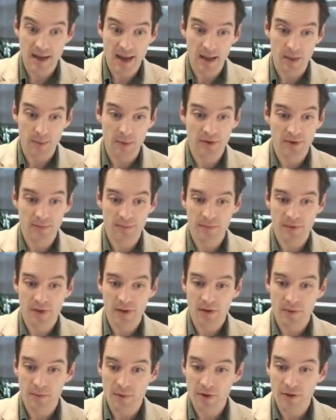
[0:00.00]
element?
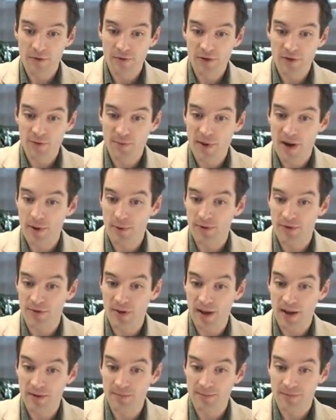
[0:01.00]
Well, the first power is
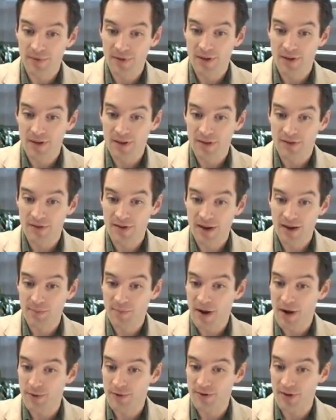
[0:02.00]
not, second
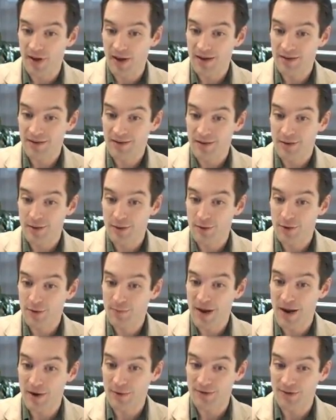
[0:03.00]
power is not,
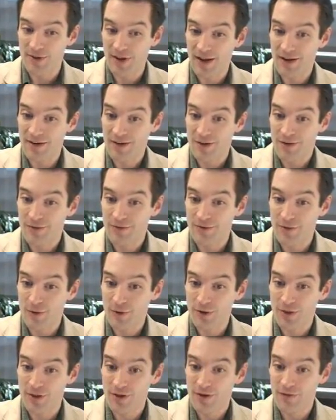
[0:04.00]
third power is not,
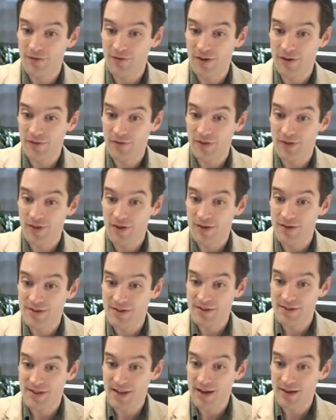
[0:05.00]
fourth, fifth,
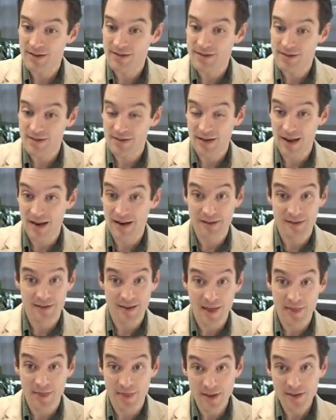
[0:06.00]
sixth, and it's
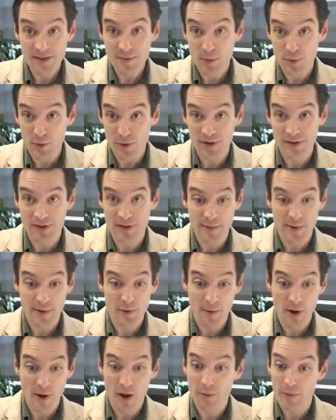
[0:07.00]
at this point that we
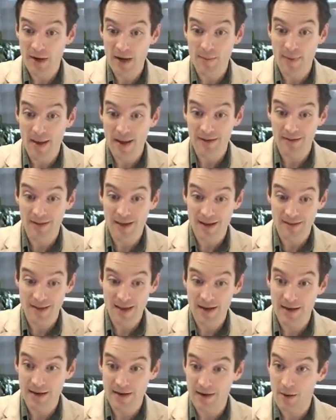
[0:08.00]
were already back to the
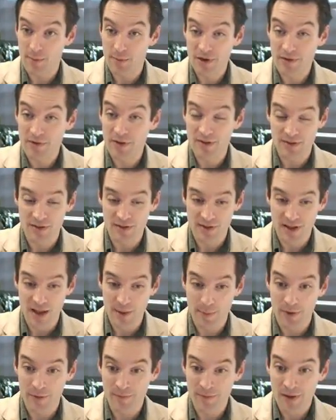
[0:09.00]
identity in our previous
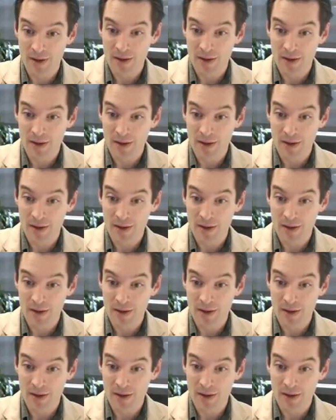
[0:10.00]
example,